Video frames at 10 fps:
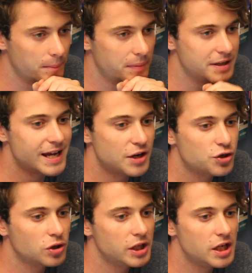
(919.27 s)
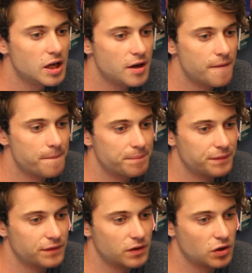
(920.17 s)
Potentially
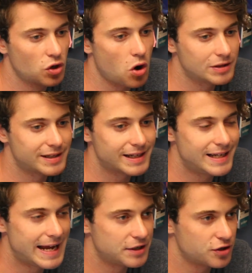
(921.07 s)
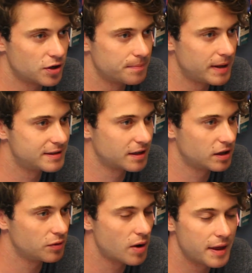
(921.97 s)
causing danger, basically.